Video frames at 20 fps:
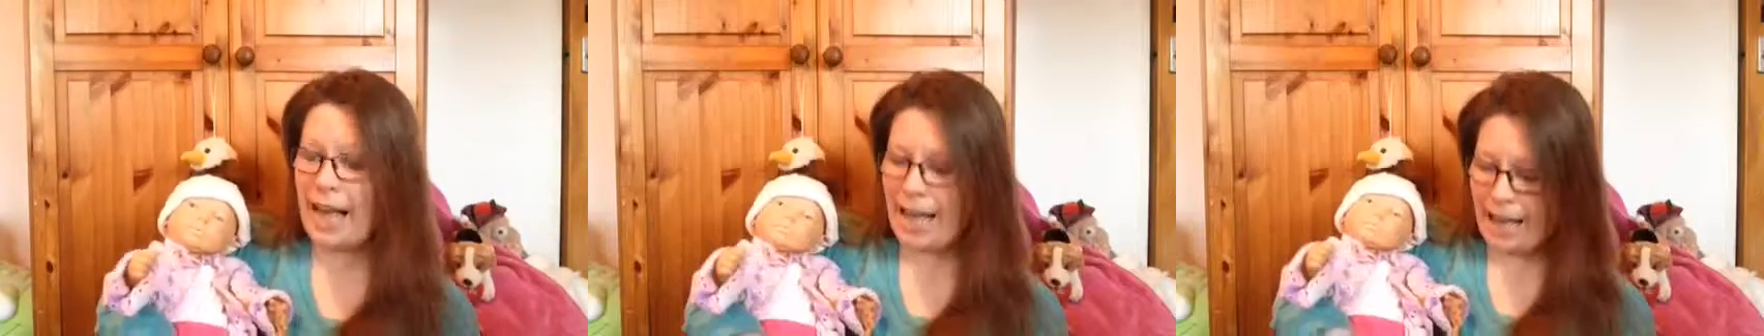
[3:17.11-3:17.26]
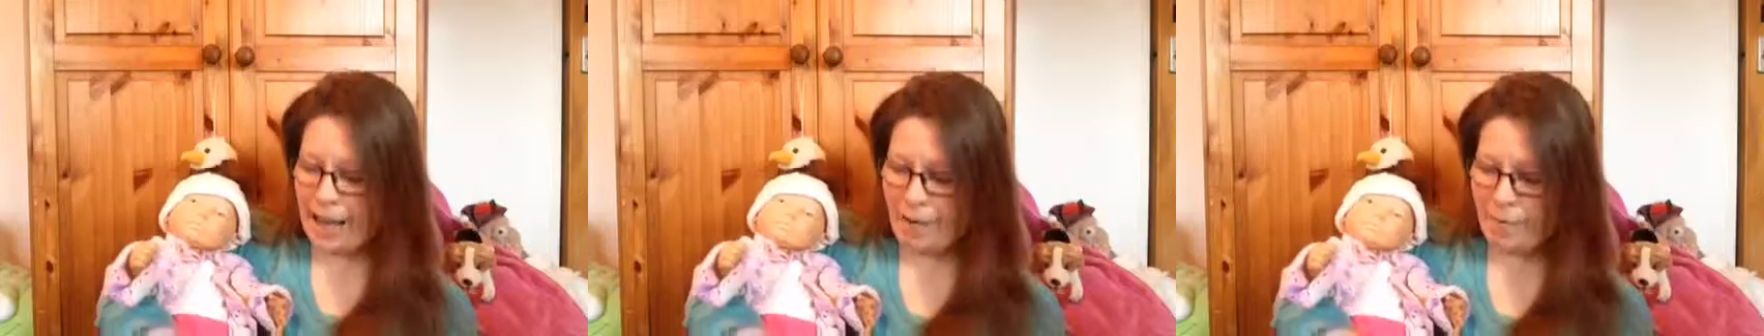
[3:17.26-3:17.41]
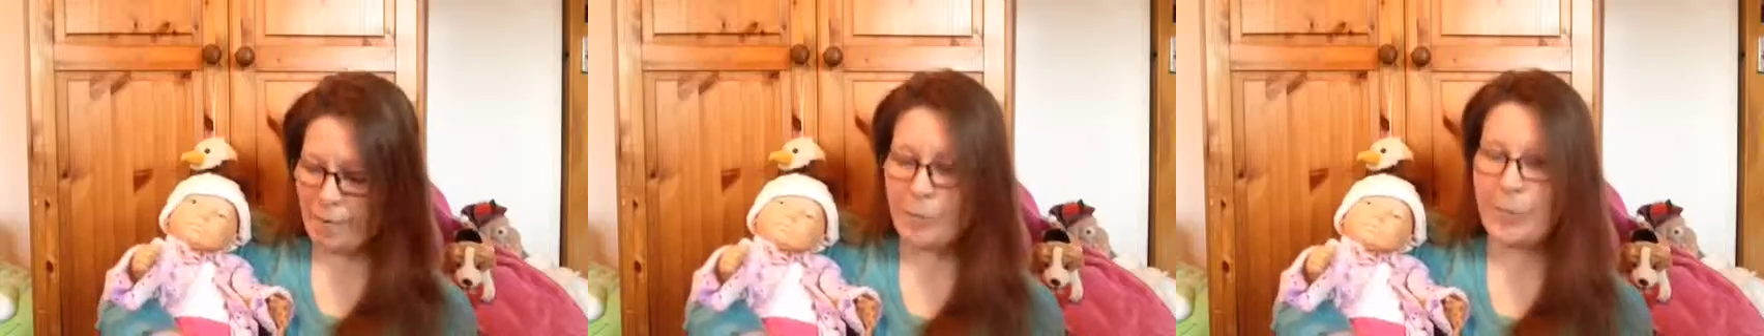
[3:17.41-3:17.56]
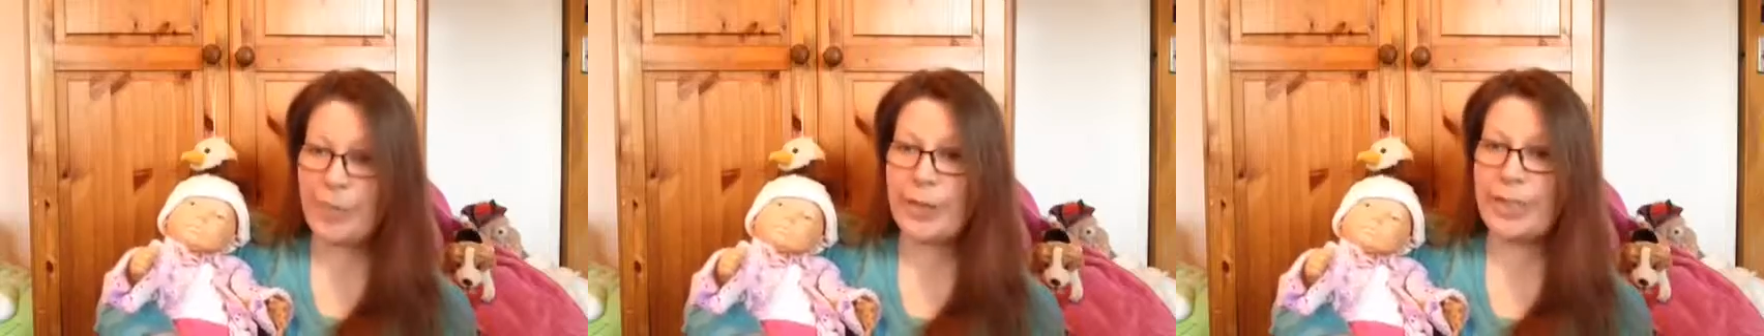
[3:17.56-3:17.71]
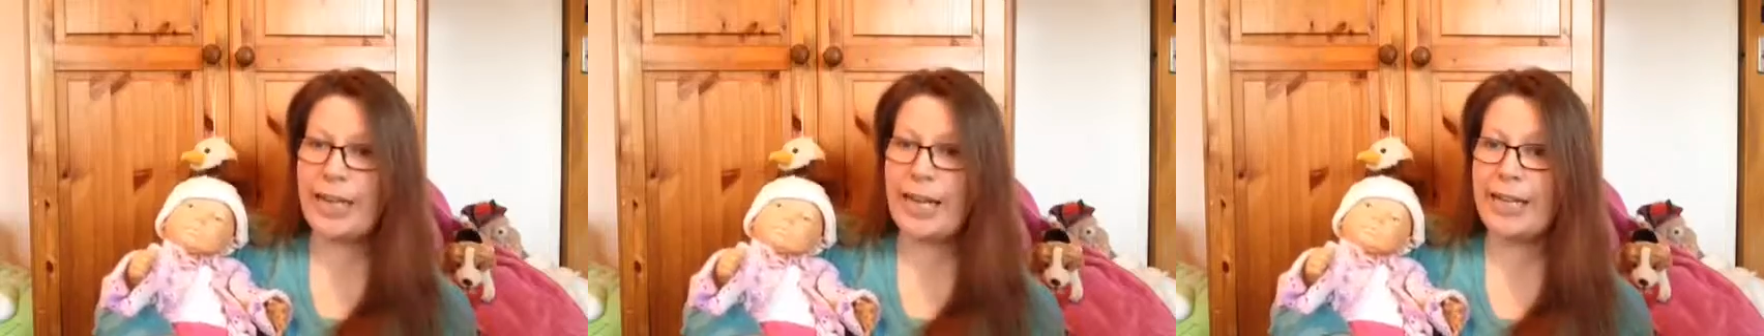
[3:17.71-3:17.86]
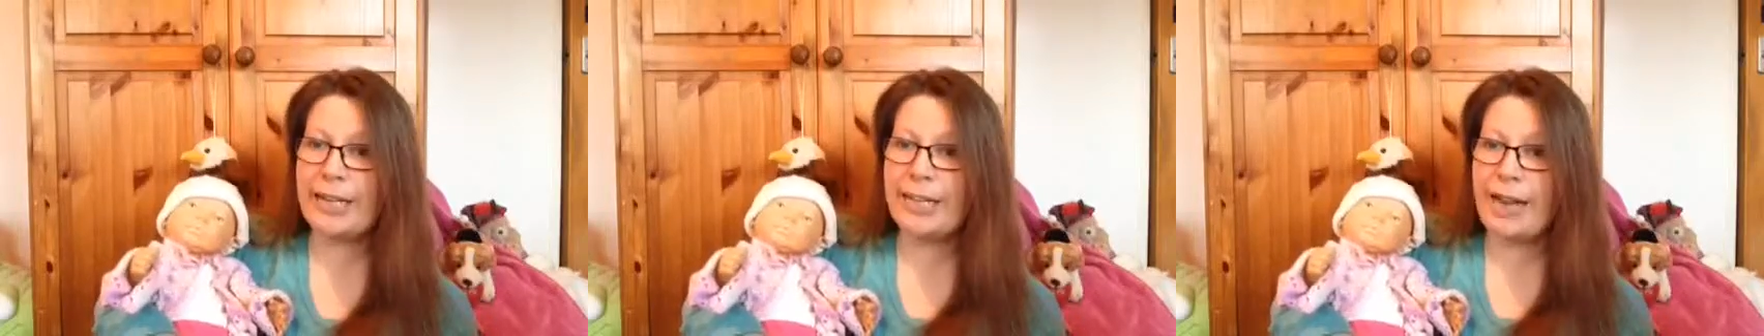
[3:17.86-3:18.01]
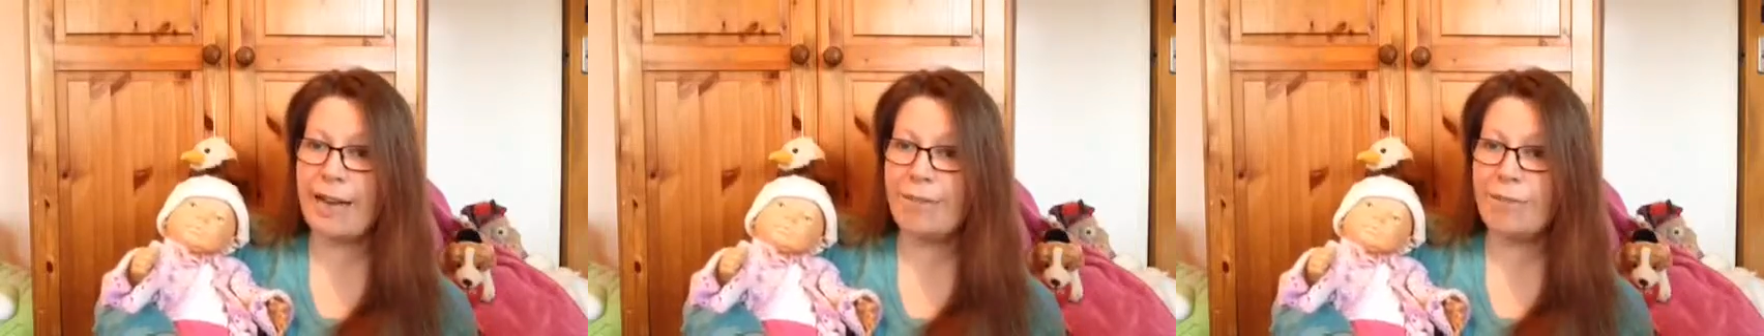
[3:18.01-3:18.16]
Everybody
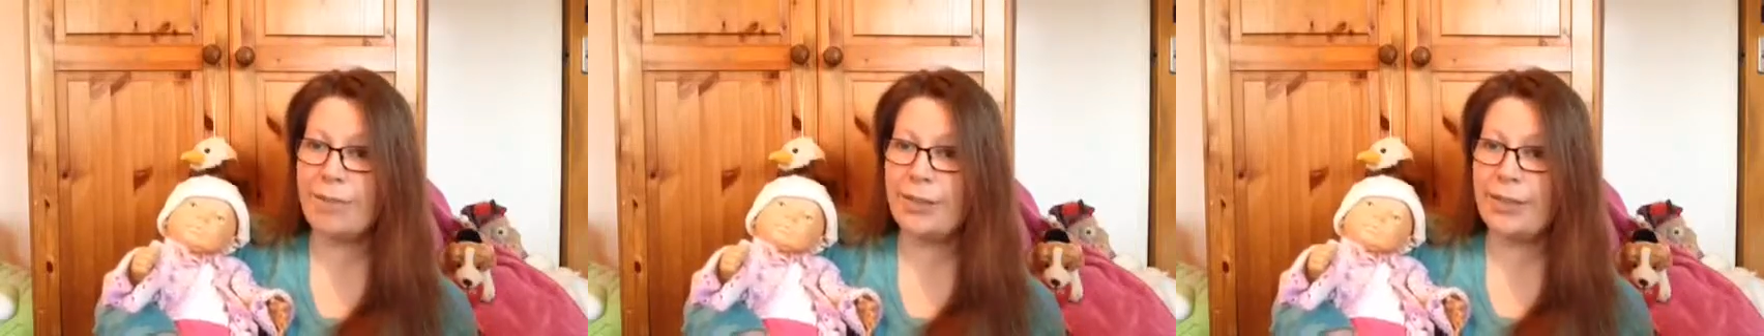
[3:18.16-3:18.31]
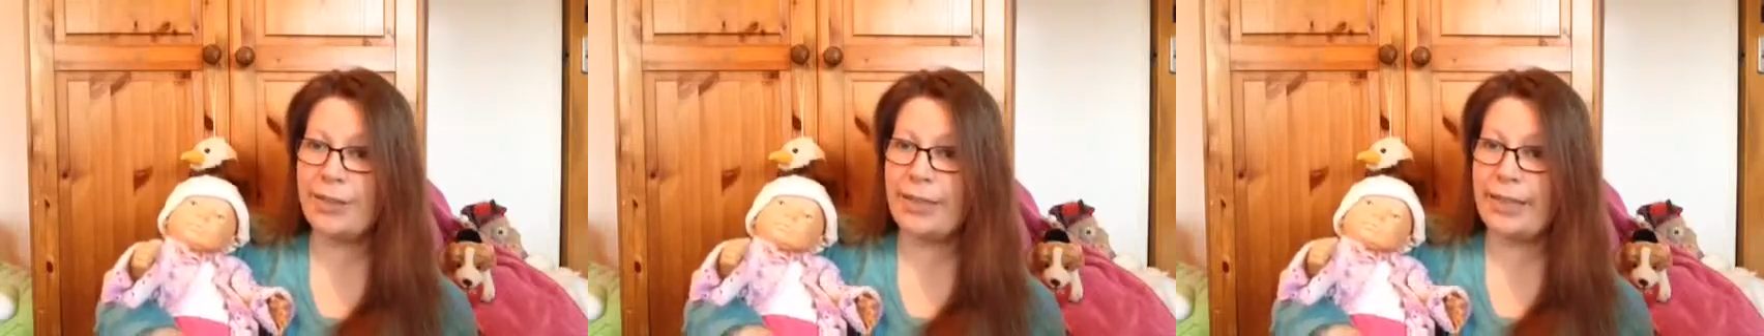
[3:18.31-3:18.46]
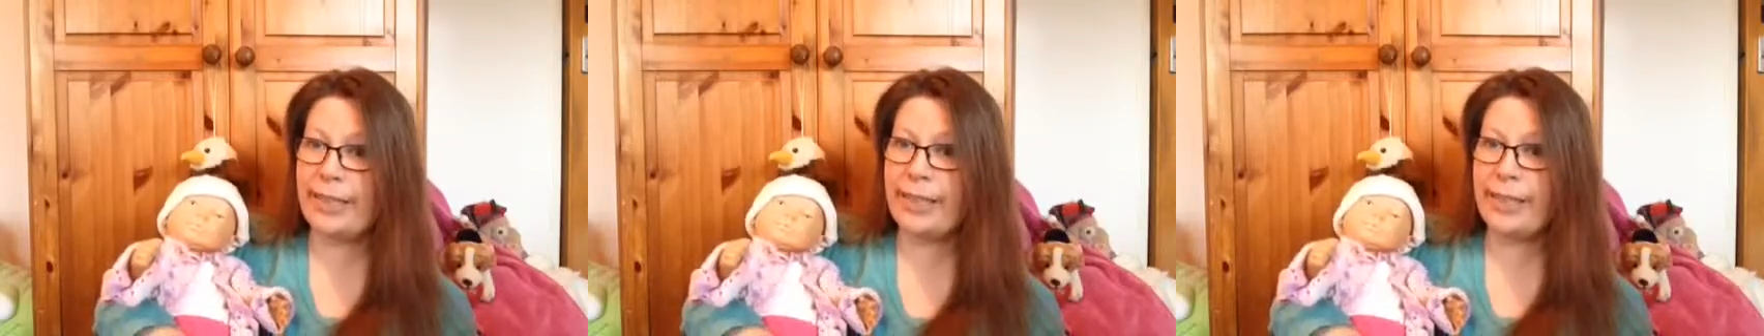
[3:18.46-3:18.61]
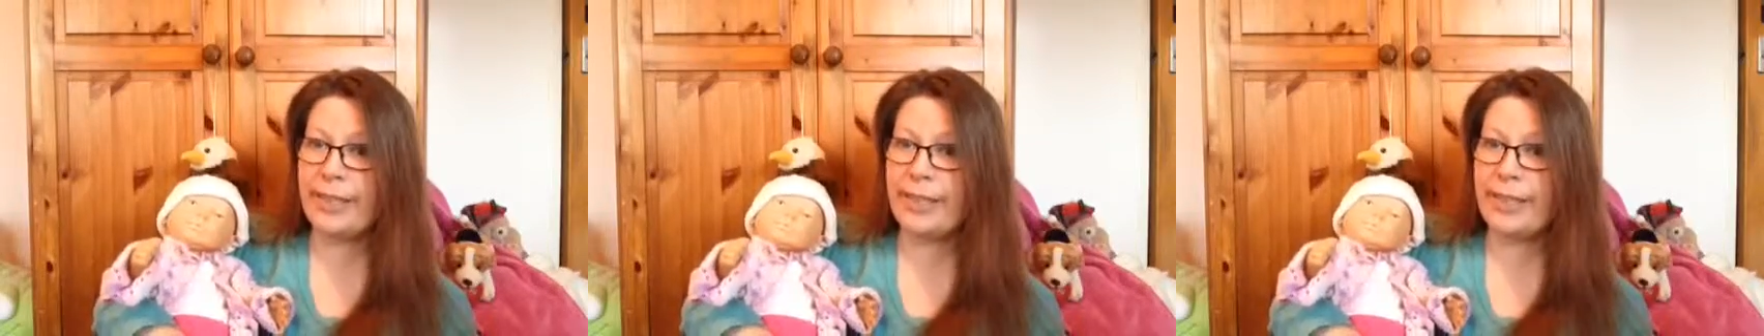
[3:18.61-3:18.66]
had to have one of these